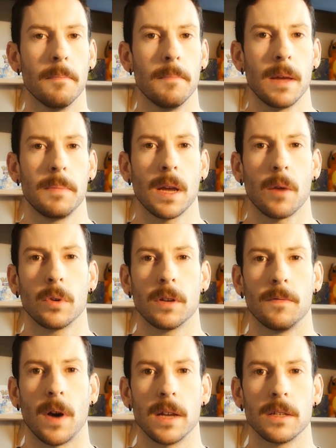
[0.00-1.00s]
maybe I would
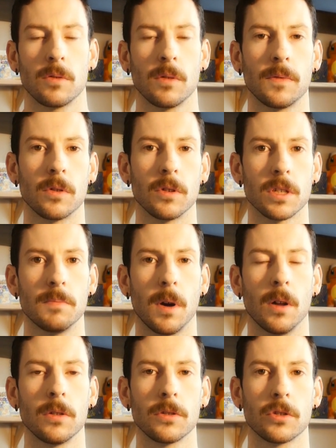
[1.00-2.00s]
advise you, if you're a
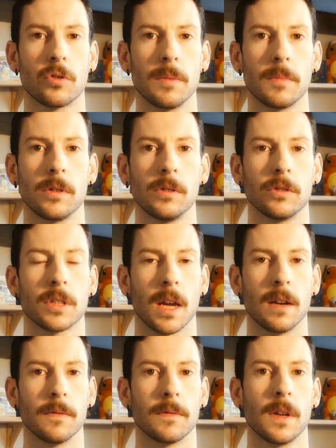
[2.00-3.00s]
smaller streamer and you're just
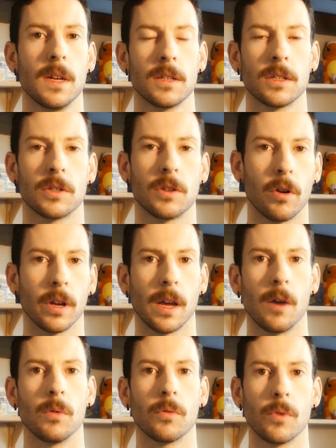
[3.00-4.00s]
kind of starting
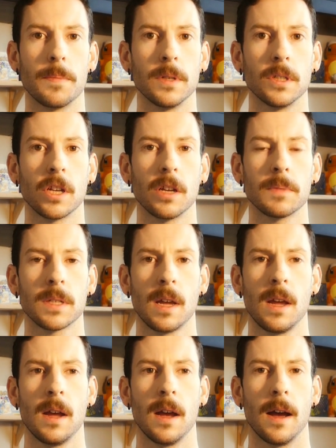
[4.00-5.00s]
out with rip and chips,
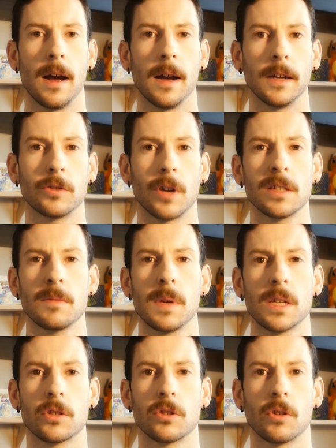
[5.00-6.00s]
try to
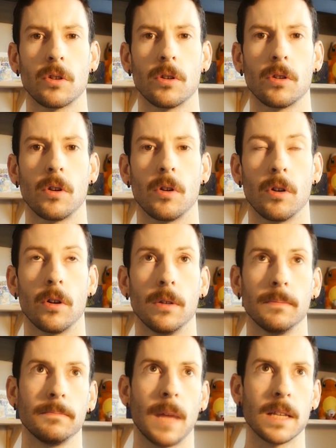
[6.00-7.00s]
make sure, or
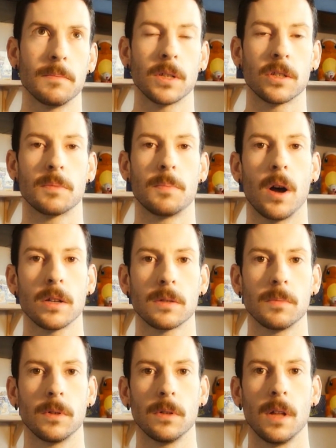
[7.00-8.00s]
as much as
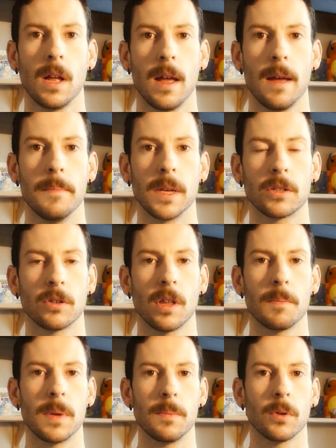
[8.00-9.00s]
possible, make sure
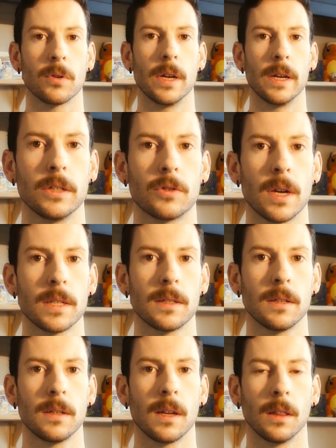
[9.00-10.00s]
that people are
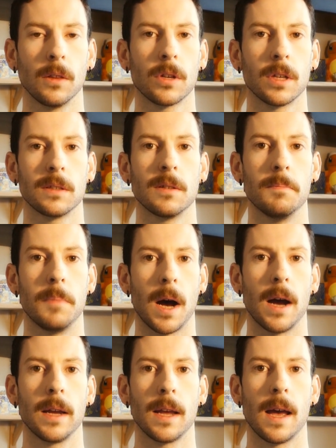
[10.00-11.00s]
interested and looking to
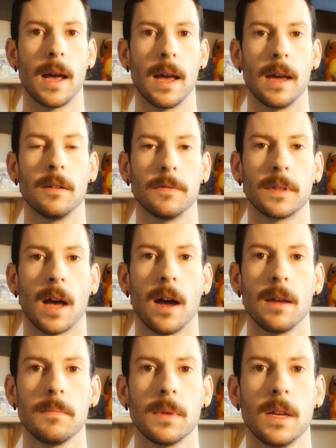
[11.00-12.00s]
buy ahead of
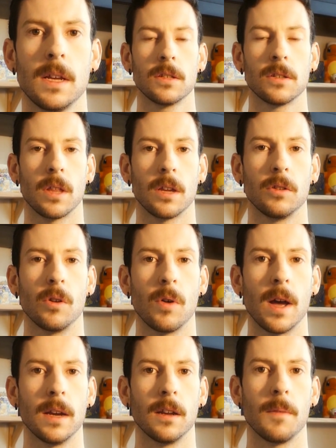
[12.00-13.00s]
time so that you
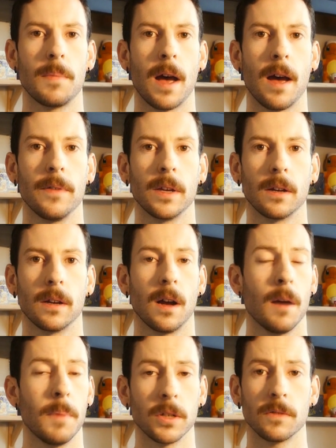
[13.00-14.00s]
don't end up having
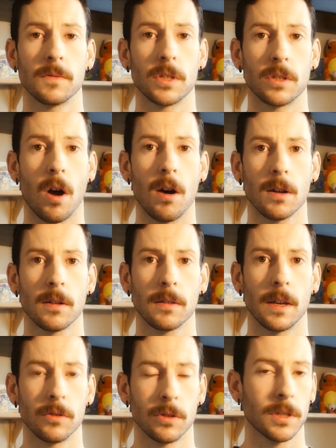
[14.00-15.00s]
a bunch of stock
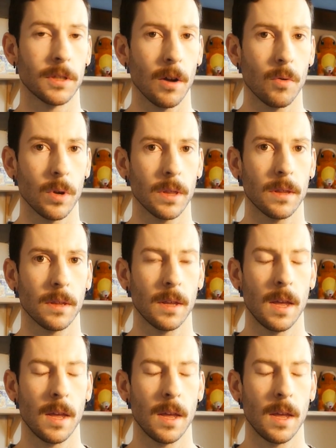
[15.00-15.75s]
that you're stuck with.